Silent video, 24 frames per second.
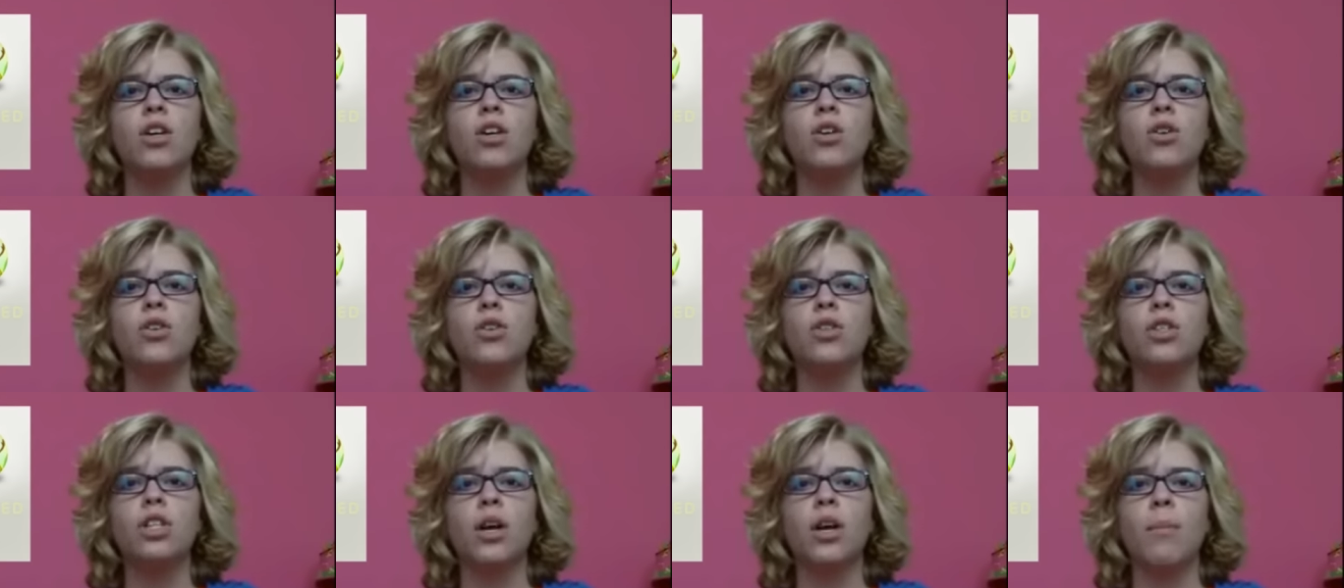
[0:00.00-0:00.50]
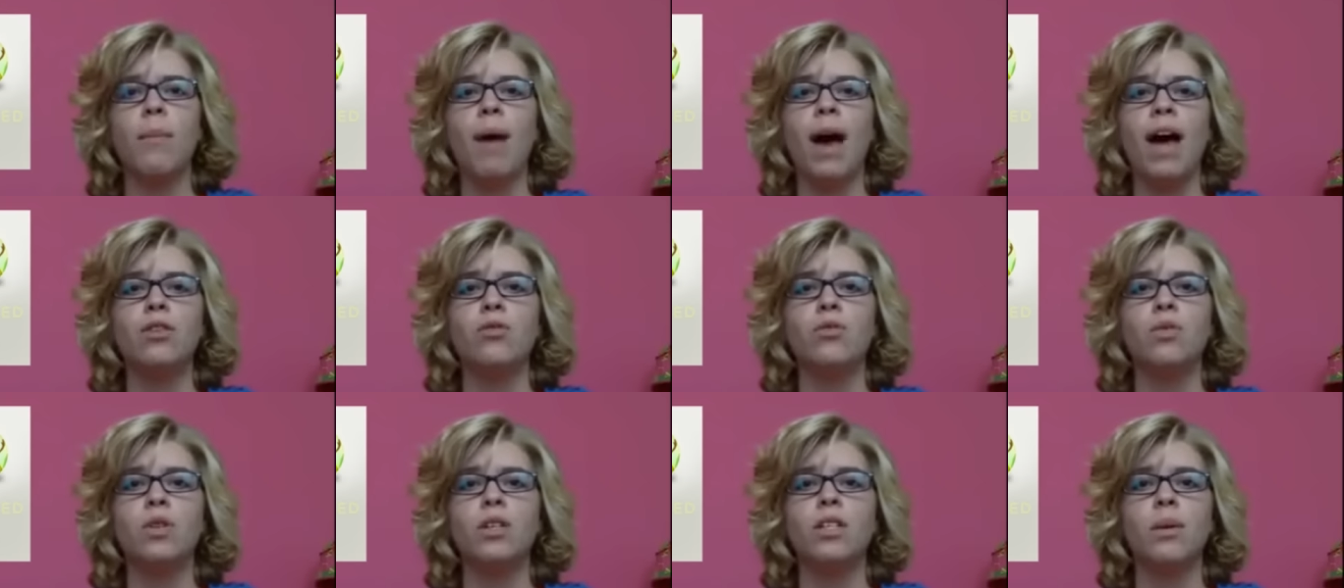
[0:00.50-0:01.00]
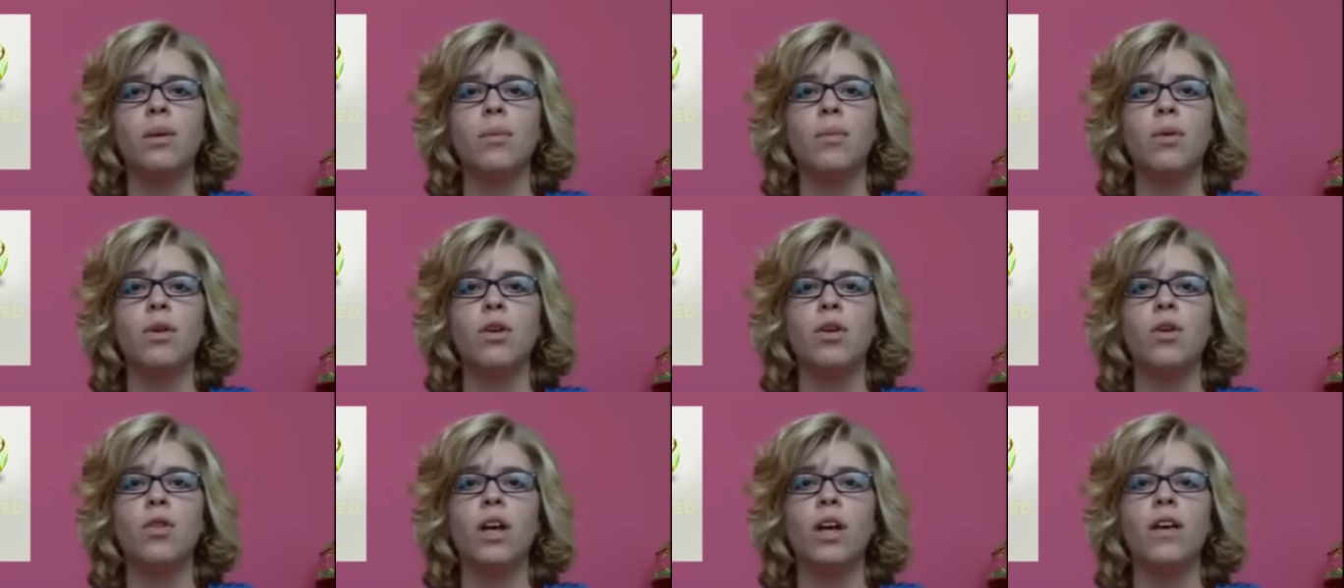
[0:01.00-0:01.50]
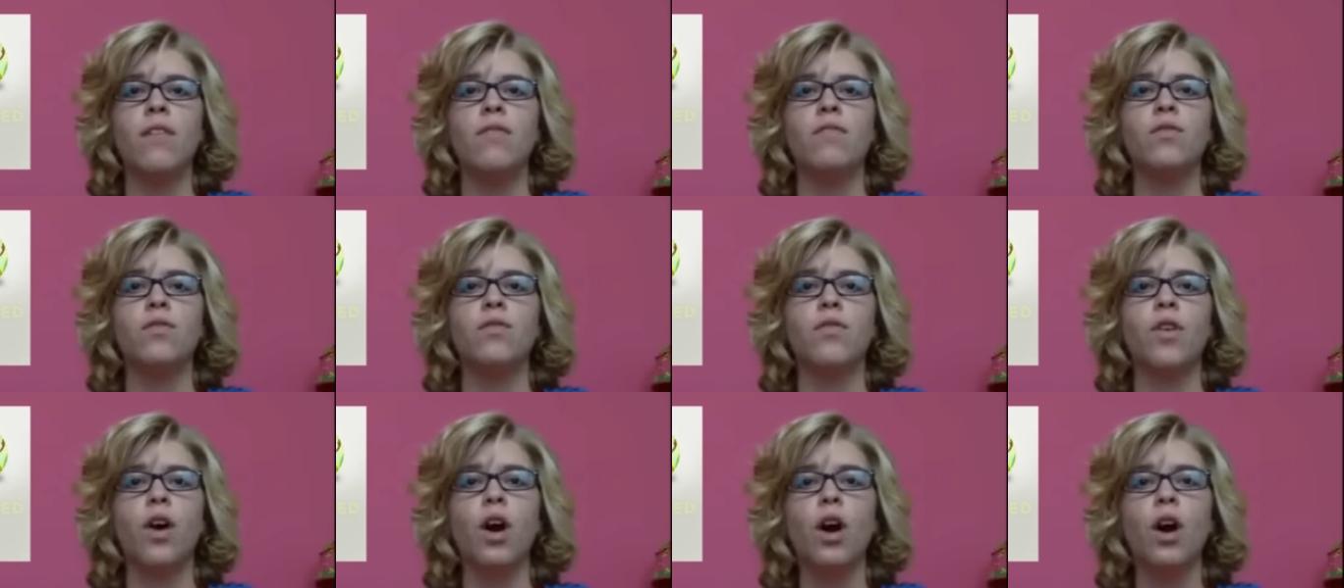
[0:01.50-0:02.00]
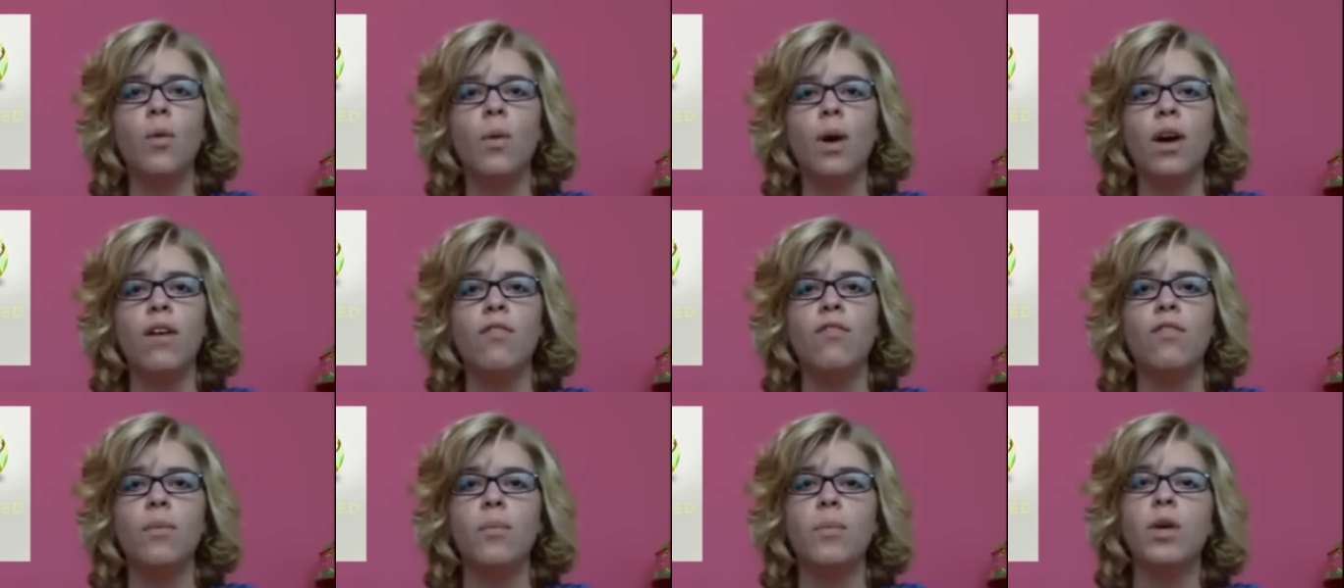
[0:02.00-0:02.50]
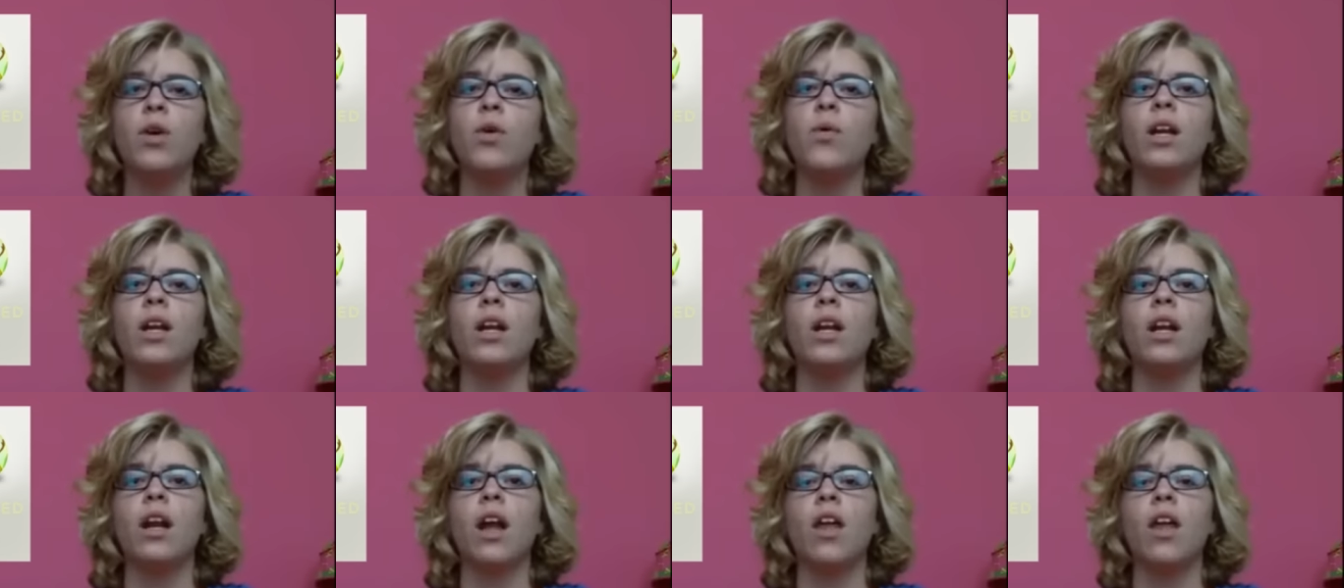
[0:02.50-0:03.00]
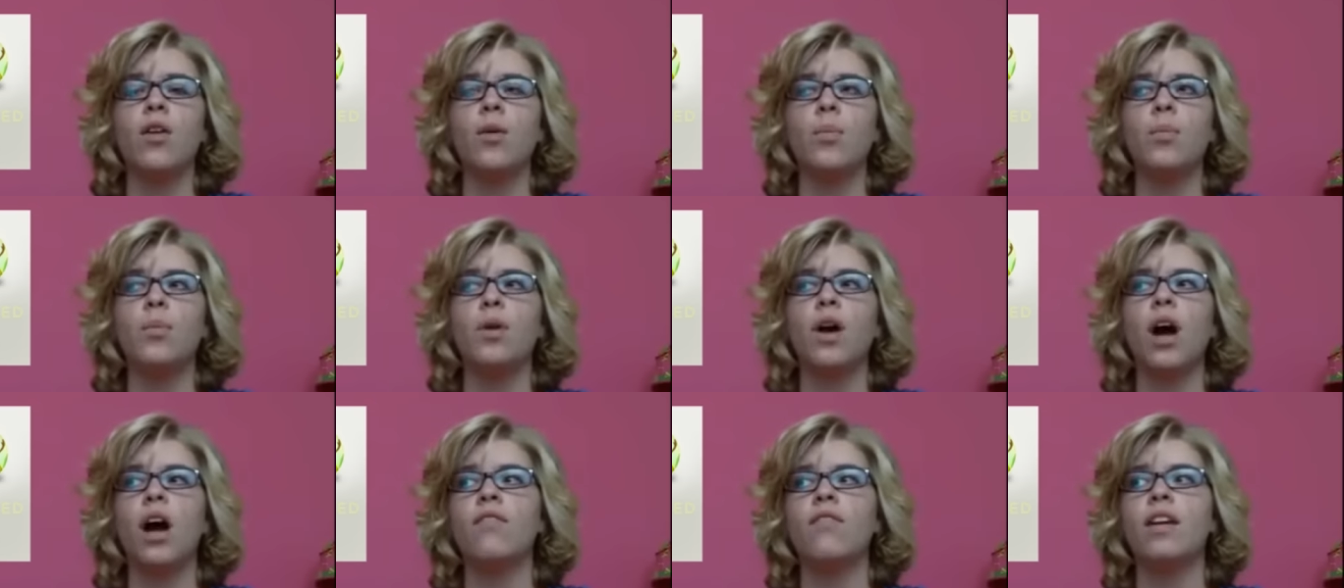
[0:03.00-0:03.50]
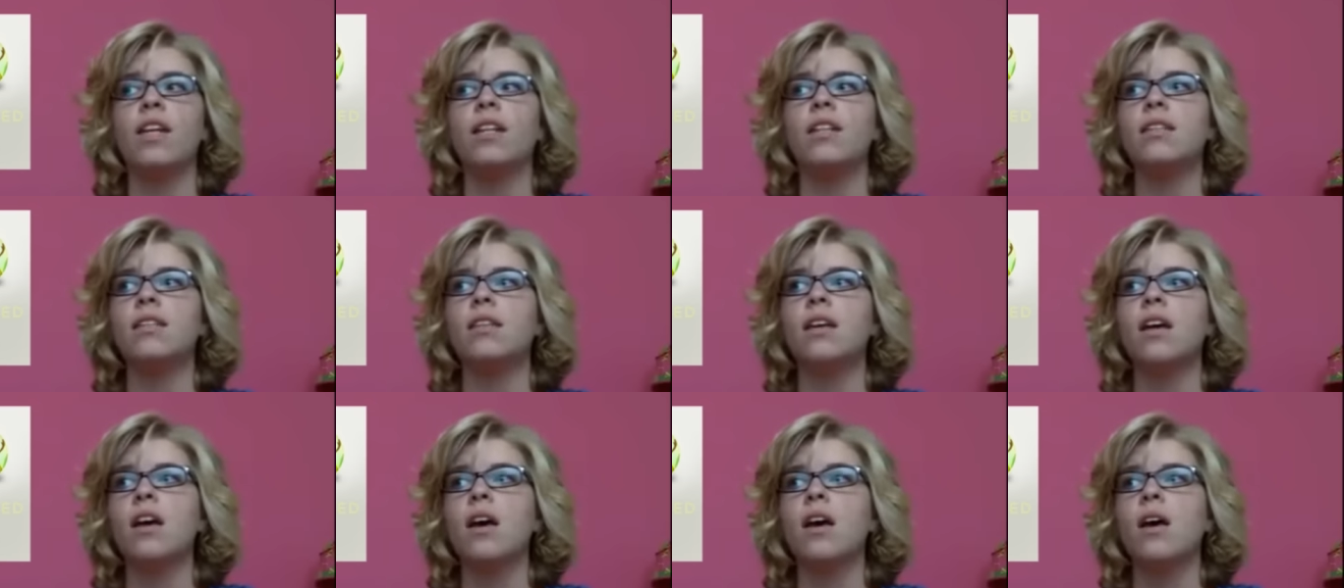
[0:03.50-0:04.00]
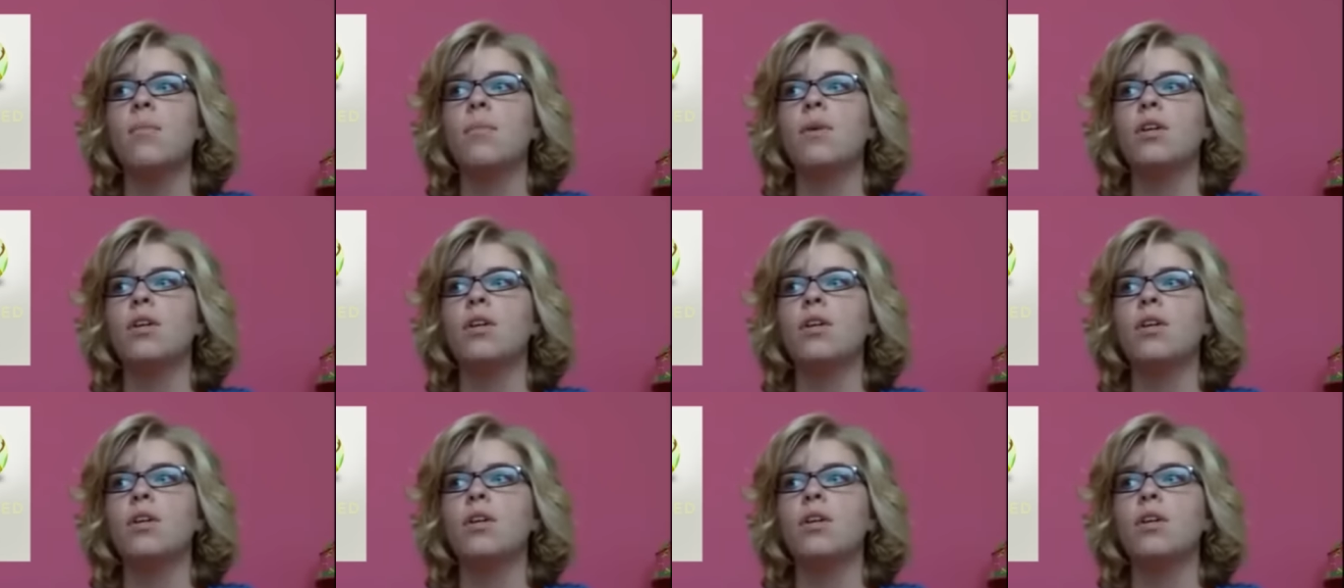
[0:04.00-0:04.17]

usually you're matched with someone who lives far away from you in another province,